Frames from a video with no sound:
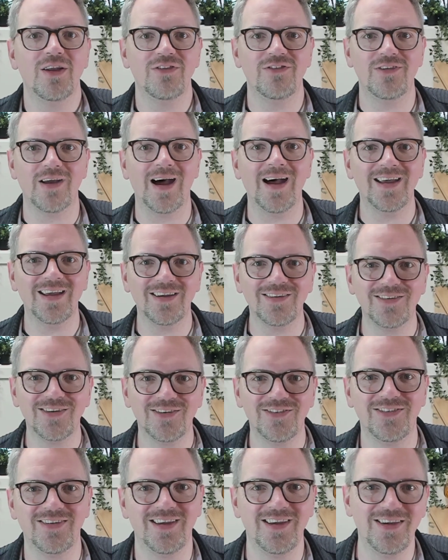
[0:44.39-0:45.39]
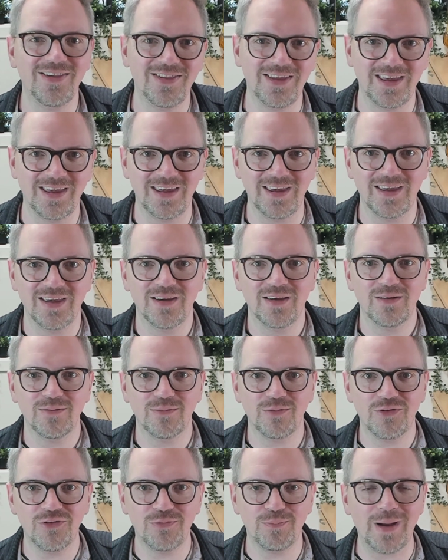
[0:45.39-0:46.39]
dying to see the
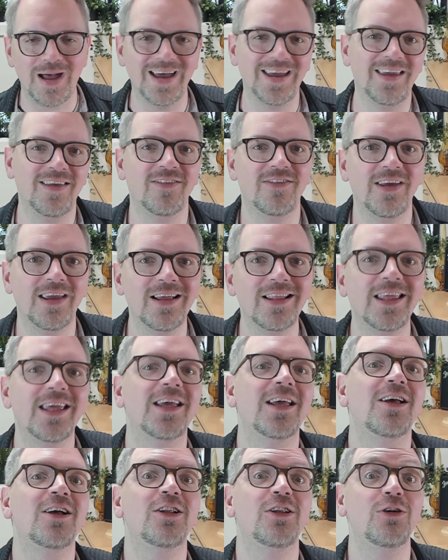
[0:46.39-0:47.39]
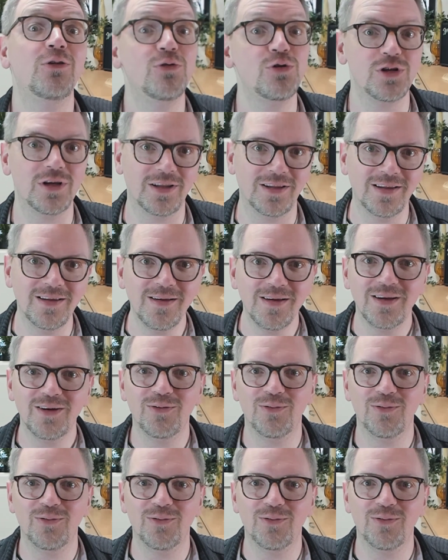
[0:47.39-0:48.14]
spine-tingling conclusion,